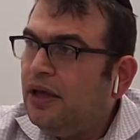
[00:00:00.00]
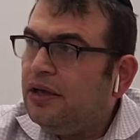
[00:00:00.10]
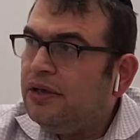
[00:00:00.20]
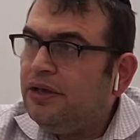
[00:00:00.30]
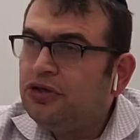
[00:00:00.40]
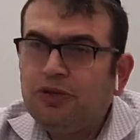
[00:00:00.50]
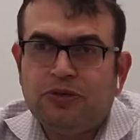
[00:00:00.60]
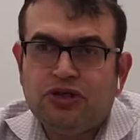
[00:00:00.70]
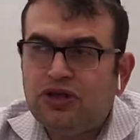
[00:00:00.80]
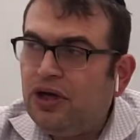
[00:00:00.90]
Leadership
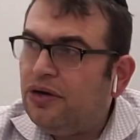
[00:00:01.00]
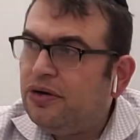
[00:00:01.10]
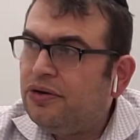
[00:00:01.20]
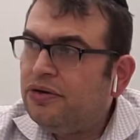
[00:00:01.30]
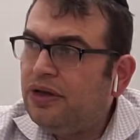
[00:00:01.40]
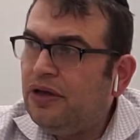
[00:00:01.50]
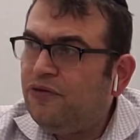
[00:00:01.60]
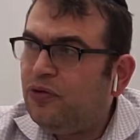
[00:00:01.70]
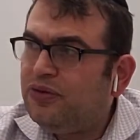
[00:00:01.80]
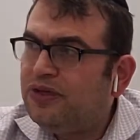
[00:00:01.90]
is shared. The
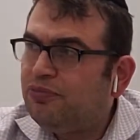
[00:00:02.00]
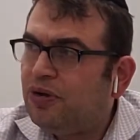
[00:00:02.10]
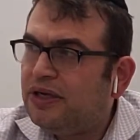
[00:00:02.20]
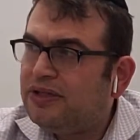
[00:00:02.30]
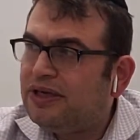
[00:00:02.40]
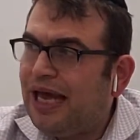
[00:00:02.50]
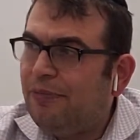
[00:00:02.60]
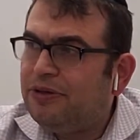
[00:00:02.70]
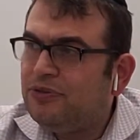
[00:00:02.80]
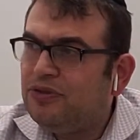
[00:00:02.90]
influencing process
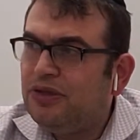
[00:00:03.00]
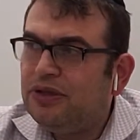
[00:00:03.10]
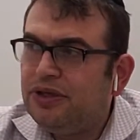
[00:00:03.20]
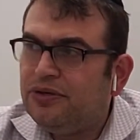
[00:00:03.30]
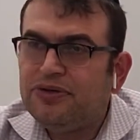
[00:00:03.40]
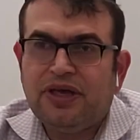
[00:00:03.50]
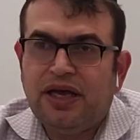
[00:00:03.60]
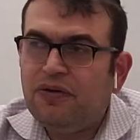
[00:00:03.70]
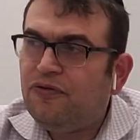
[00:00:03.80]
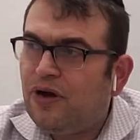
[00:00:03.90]
happens between leaders
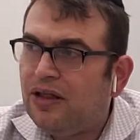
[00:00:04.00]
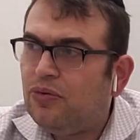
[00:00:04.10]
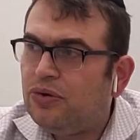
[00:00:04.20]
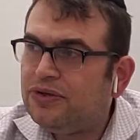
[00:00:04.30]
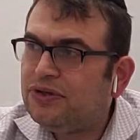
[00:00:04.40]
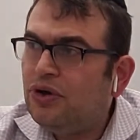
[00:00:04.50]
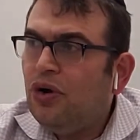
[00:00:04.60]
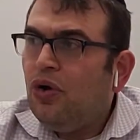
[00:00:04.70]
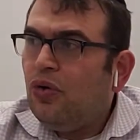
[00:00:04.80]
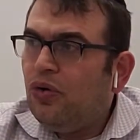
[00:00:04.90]
and followers,
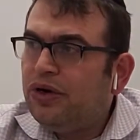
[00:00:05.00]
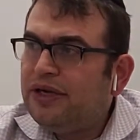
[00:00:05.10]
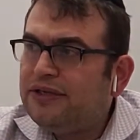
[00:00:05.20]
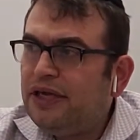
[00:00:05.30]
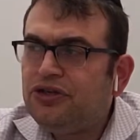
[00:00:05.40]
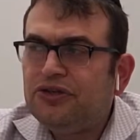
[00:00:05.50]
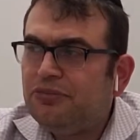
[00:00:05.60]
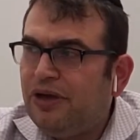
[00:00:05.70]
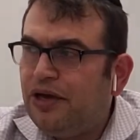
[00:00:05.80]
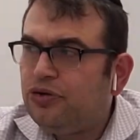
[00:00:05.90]
organizations
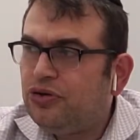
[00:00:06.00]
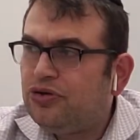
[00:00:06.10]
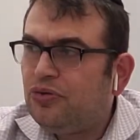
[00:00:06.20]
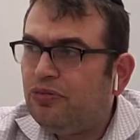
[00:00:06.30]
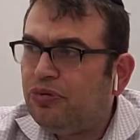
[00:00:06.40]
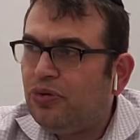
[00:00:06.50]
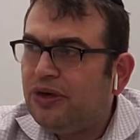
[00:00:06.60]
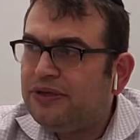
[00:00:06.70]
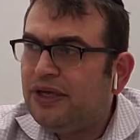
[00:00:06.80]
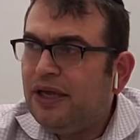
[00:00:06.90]
and managers or
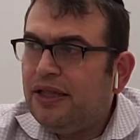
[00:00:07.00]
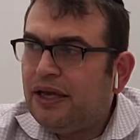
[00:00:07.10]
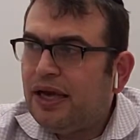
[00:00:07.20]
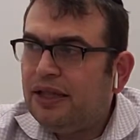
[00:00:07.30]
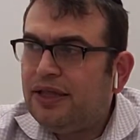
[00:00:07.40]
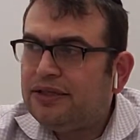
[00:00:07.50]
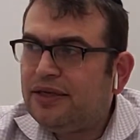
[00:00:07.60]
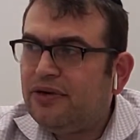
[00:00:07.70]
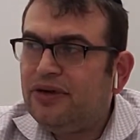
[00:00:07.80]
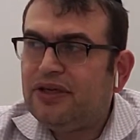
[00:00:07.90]
employees. The context
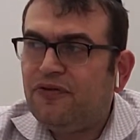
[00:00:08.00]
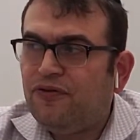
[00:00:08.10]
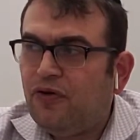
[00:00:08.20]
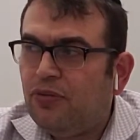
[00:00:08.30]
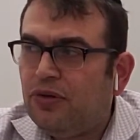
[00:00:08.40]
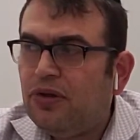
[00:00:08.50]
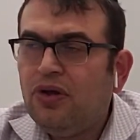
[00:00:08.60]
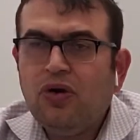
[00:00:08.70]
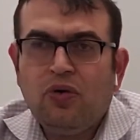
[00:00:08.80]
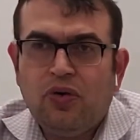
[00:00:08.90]
here is a formal
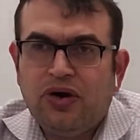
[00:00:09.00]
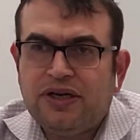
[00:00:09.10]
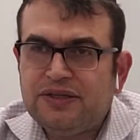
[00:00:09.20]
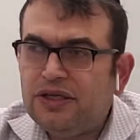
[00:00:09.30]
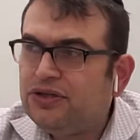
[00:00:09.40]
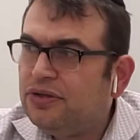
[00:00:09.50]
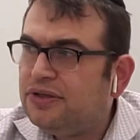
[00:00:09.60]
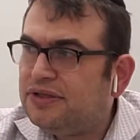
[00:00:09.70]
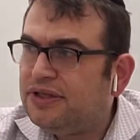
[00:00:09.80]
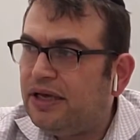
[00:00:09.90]
organizational
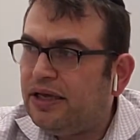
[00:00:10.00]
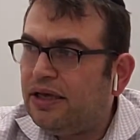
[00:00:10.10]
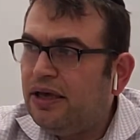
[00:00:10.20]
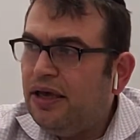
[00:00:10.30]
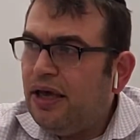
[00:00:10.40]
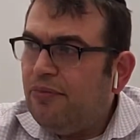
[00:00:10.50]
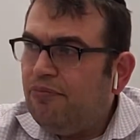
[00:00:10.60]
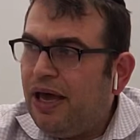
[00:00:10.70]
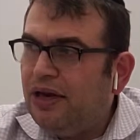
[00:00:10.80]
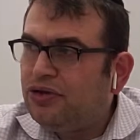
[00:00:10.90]
setting.
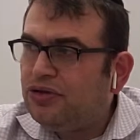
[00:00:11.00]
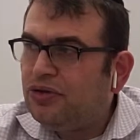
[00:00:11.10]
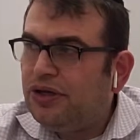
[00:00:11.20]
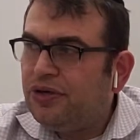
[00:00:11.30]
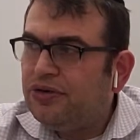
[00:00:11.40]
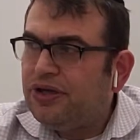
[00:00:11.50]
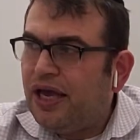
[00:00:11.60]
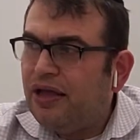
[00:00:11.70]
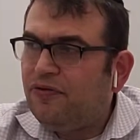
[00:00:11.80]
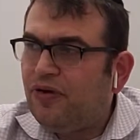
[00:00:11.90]
Managers are leaders
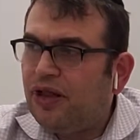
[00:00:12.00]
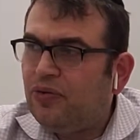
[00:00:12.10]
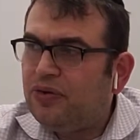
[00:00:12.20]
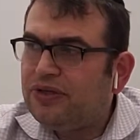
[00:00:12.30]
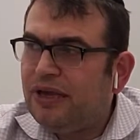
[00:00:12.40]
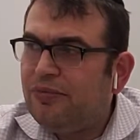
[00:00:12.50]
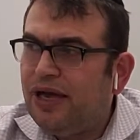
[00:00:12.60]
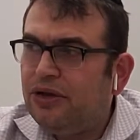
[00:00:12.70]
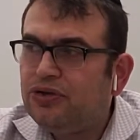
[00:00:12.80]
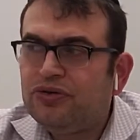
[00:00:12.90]
and followers. A
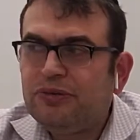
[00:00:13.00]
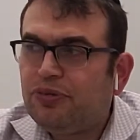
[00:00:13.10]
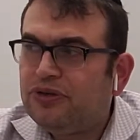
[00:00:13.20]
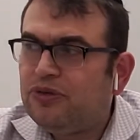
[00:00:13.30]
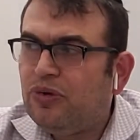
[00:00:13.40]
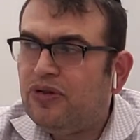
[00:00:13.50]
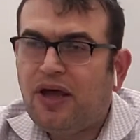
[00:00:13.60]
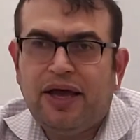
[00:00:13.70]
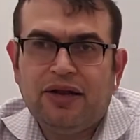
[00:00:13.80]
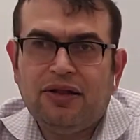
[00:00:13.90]
manager is a person with
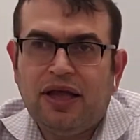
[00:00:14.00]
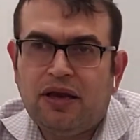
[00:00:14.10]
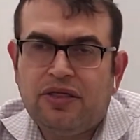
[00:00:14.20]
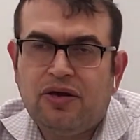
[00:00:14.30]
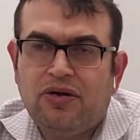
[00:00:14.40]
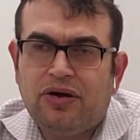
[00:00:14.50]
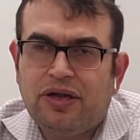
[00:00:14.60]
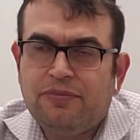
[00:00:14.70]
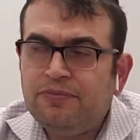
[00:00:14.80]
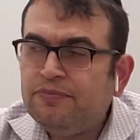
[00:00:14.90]
title and authority.